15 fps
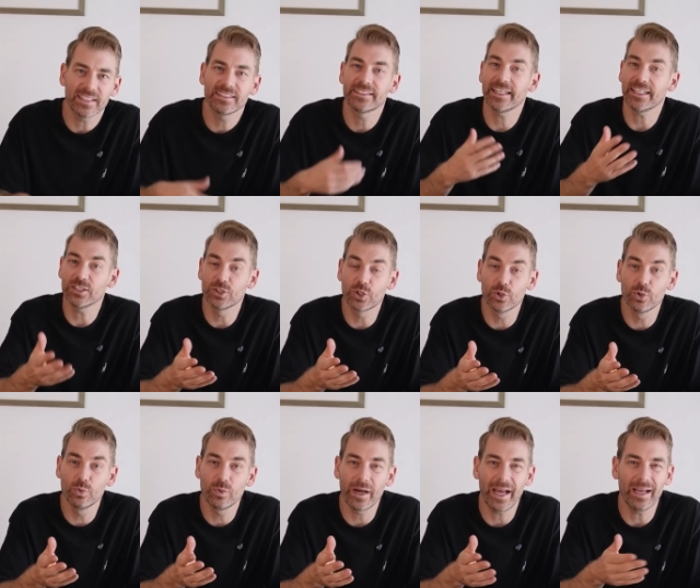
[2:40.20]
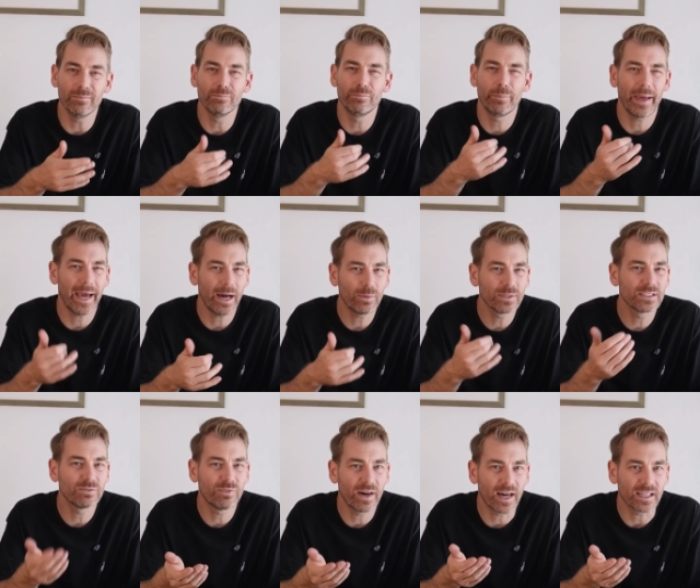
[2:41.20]
it stays cool, and
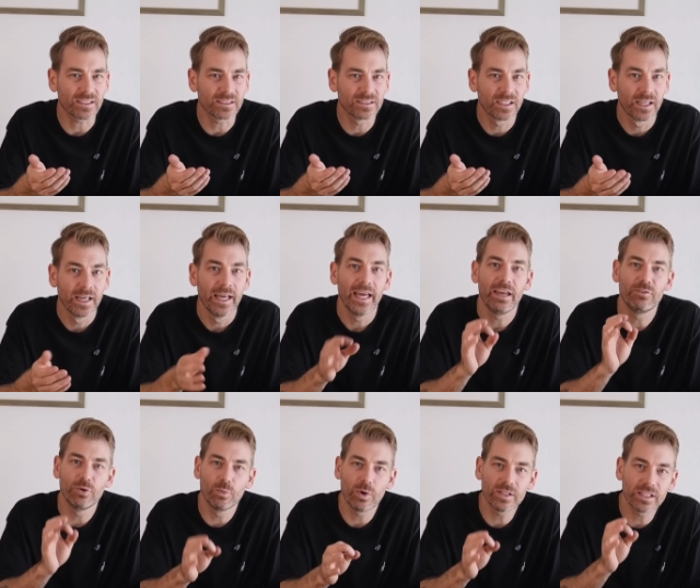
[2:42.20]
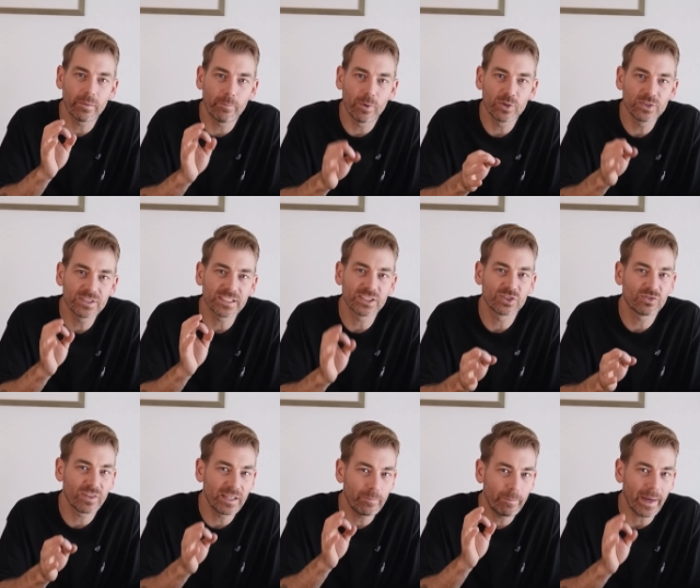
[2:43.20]
powers fast. If you want the most
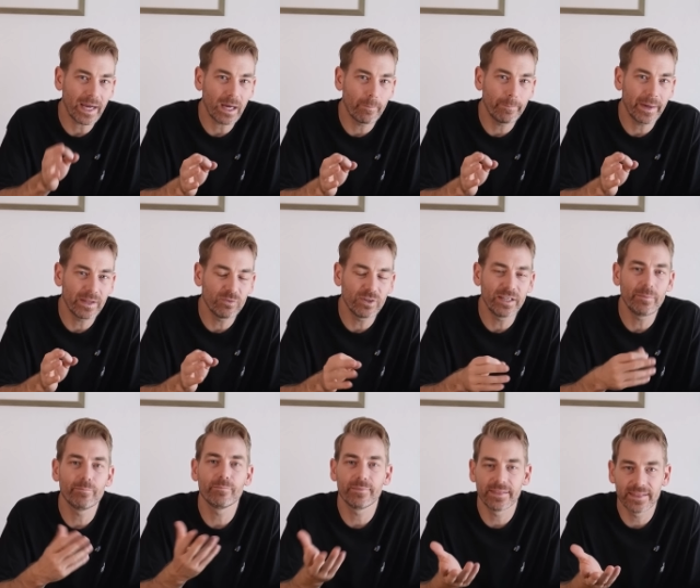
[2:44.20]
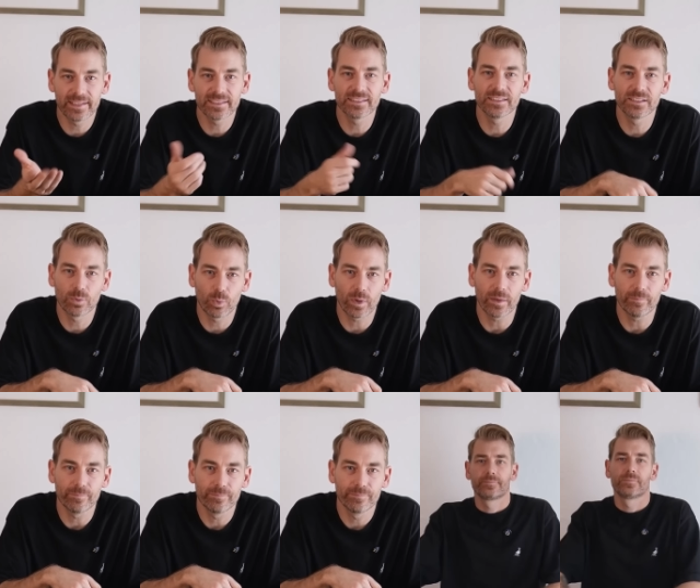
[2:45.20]
discreet backup battery, this is the
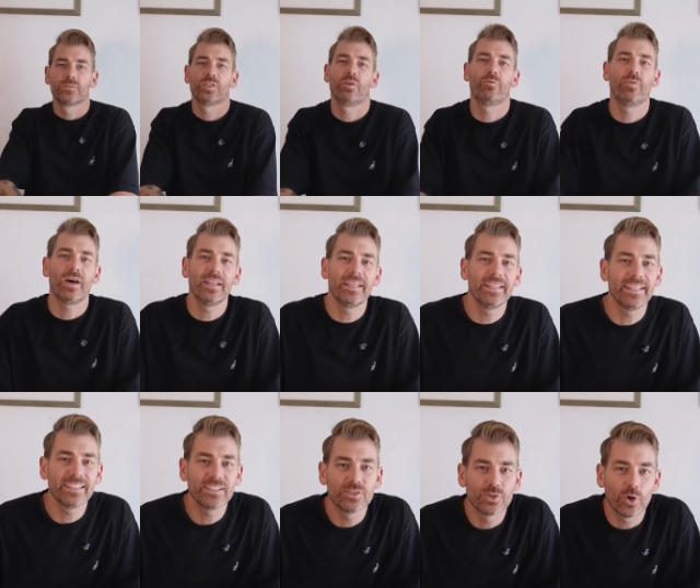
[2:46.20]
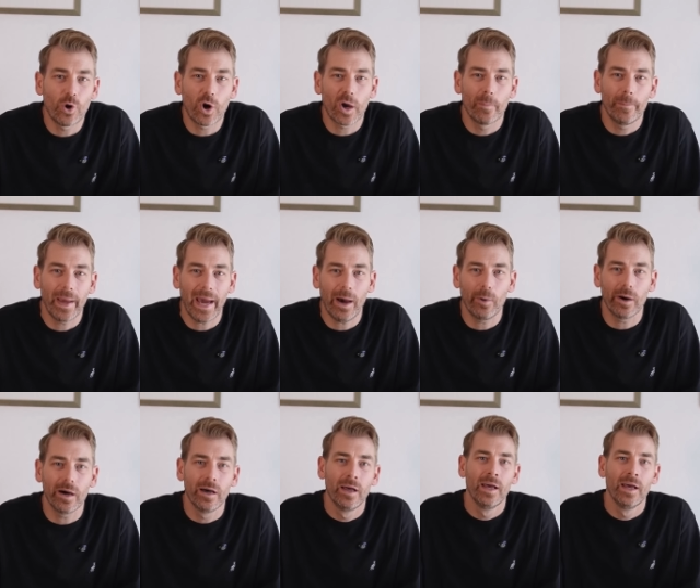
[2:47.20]
one. So finally, let's talk power.